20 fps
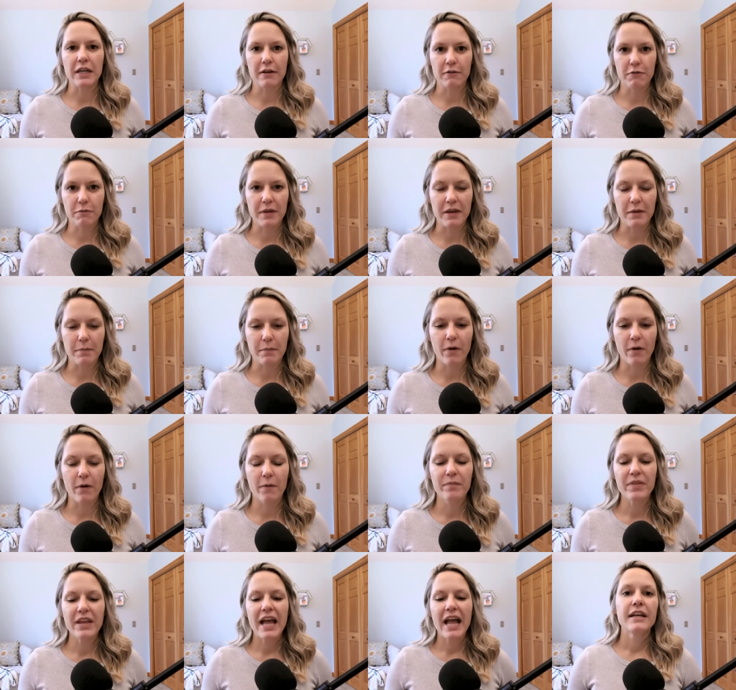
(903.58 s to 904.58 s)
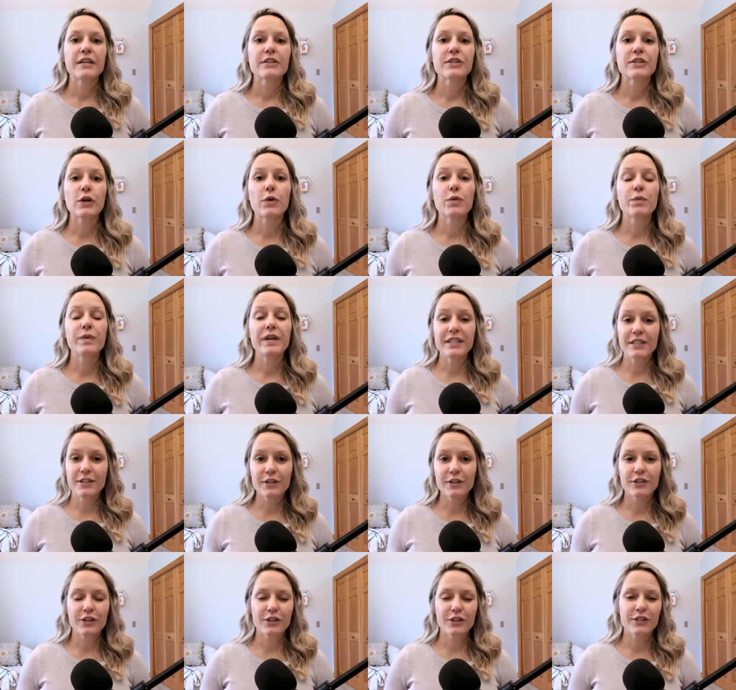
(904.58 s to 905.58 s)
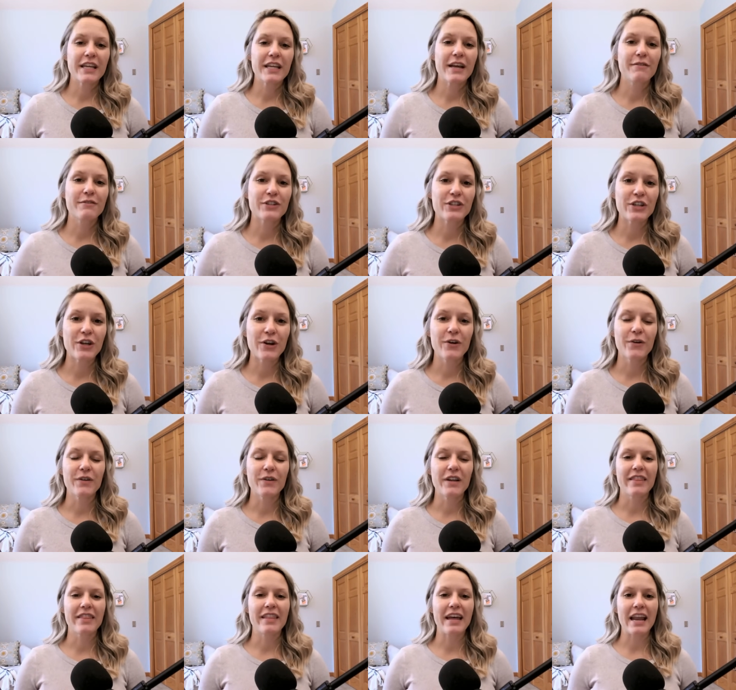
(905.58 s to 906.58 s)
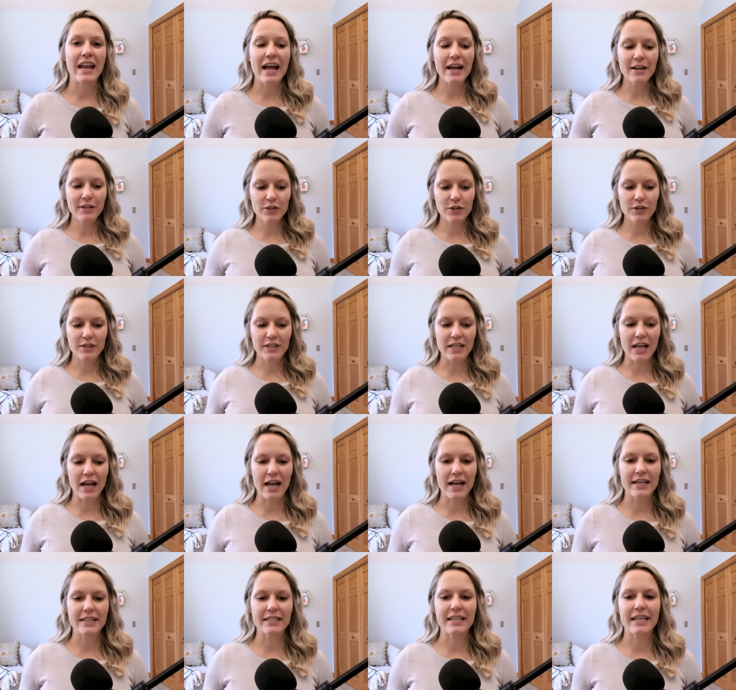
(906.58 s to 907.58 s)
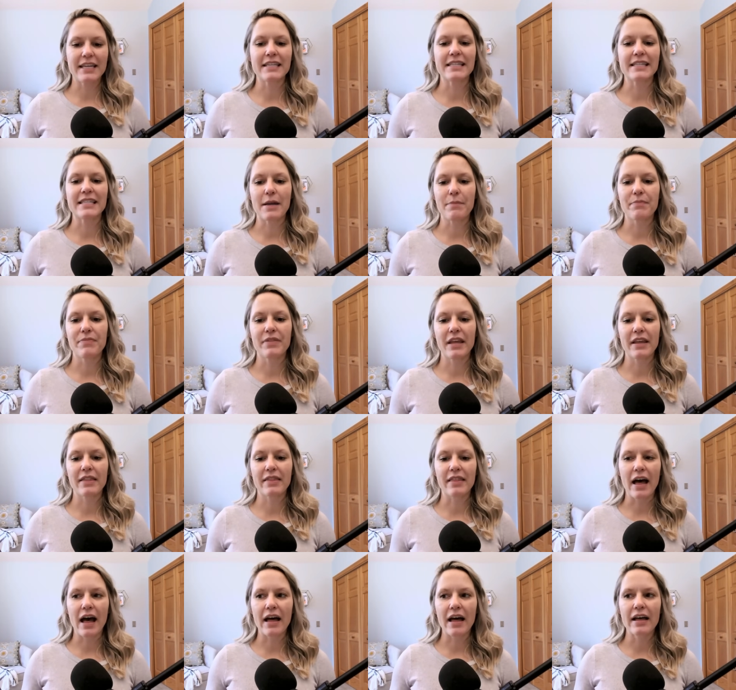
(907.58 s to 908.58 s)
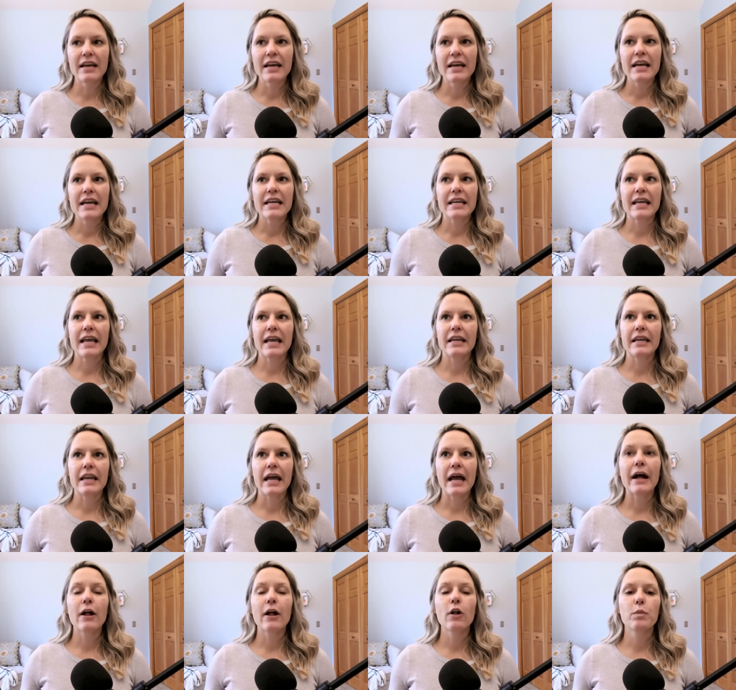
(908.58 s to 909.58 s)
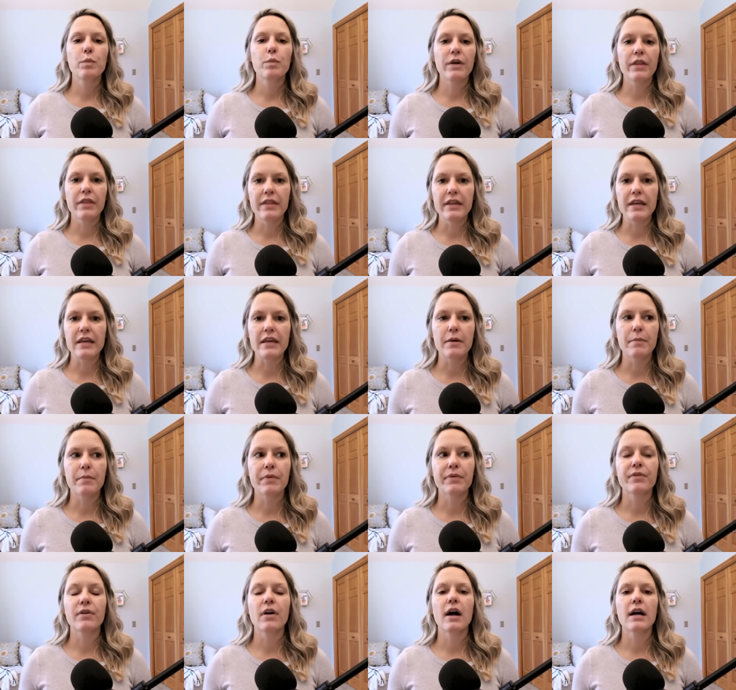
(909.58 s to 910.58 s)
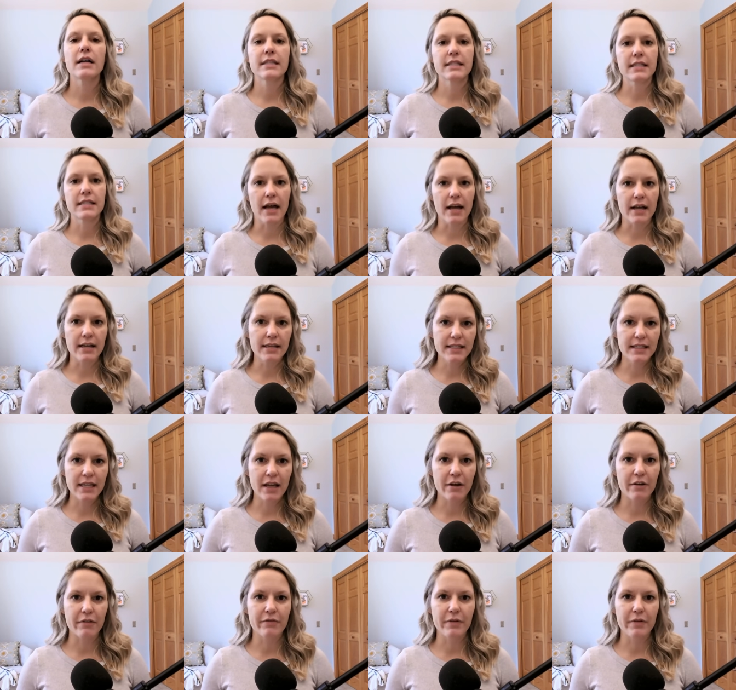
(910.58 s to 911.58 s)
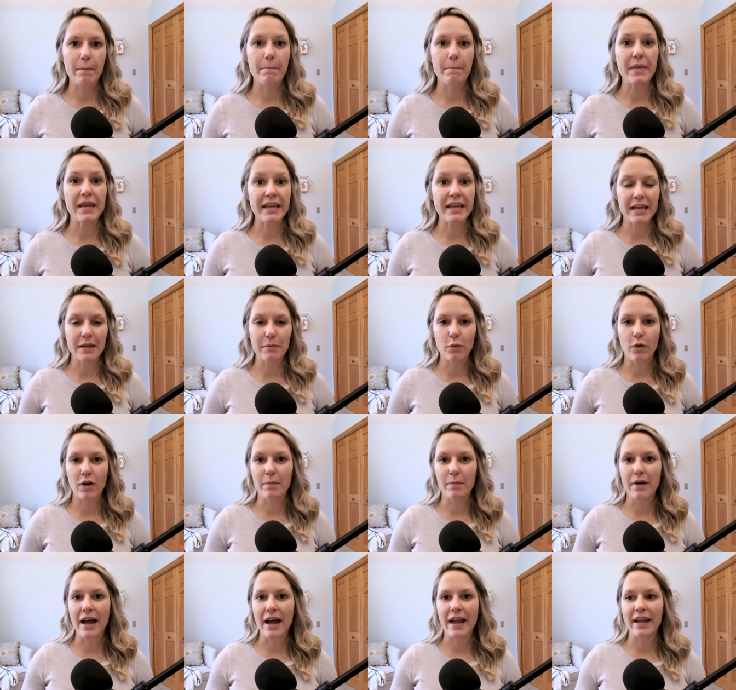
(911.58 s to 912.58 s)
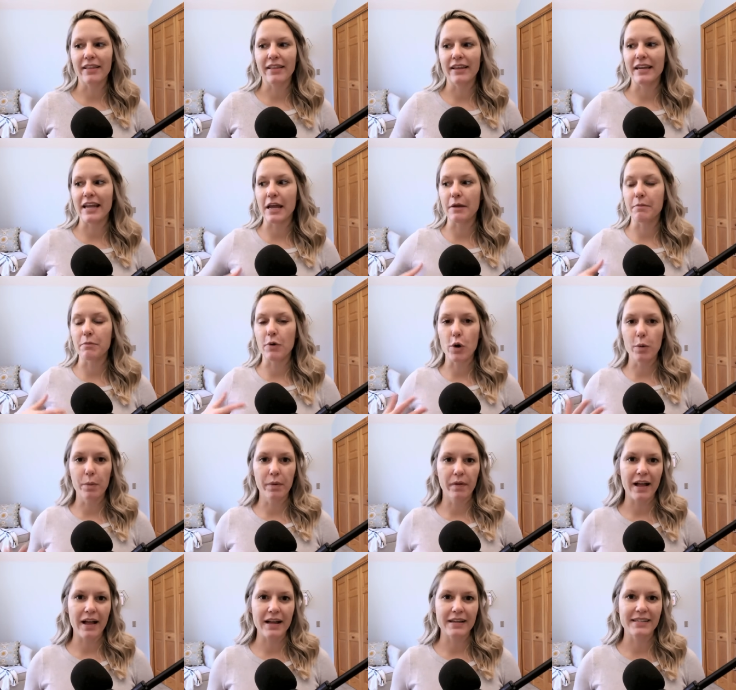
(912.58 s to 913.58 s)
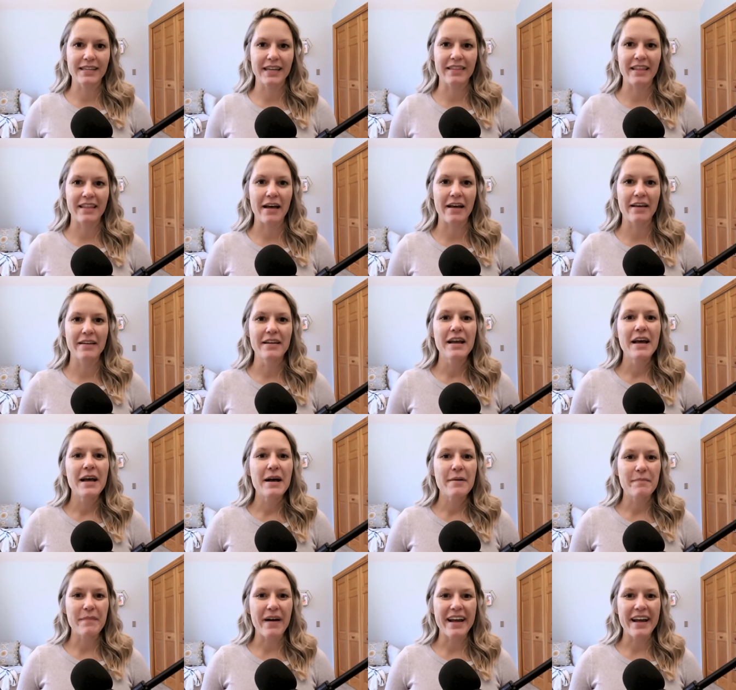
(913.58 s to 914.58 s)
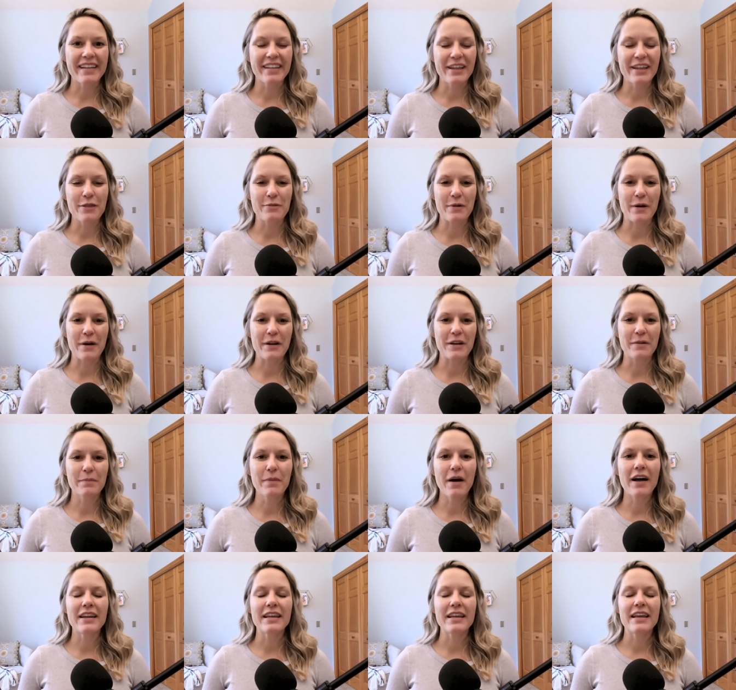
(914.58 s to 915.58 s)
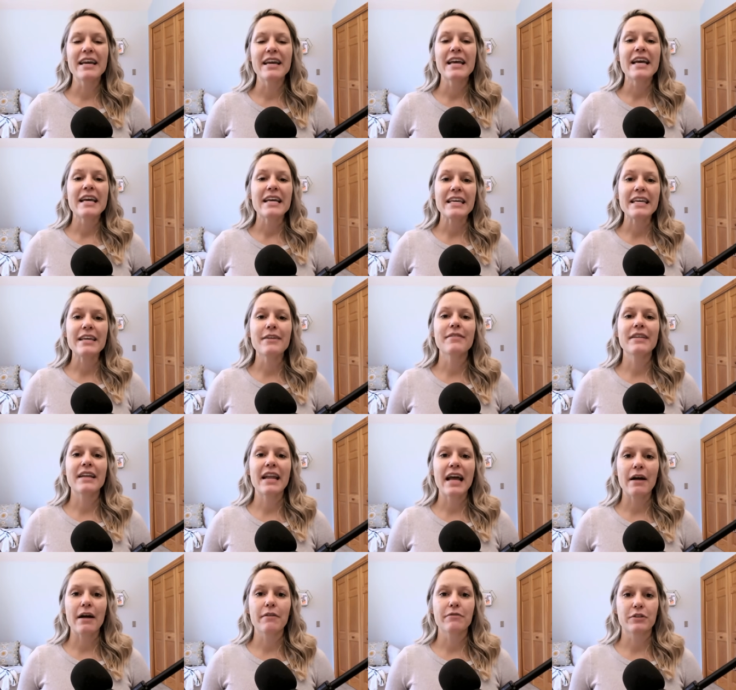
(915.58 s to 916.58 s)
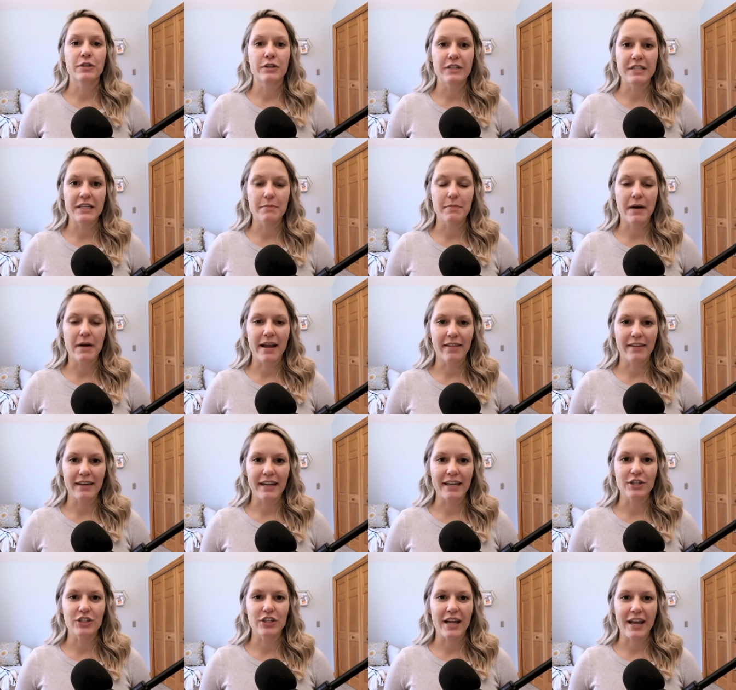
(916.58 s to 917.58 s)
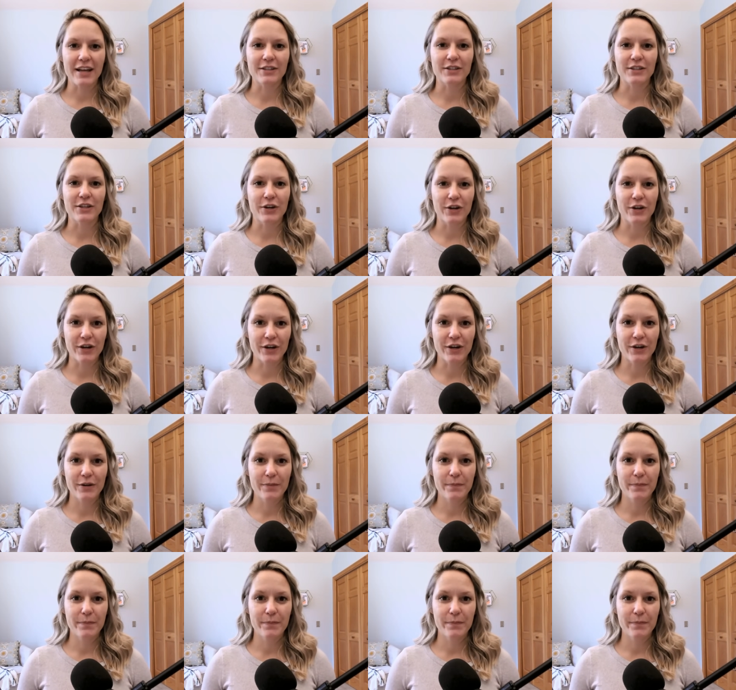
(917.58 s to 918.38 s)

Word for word: of people. So researchers have shown that exercise is something that can help with the process of making more myelin and mobilizing that myelin throughout your body, even after demyelination has occurred.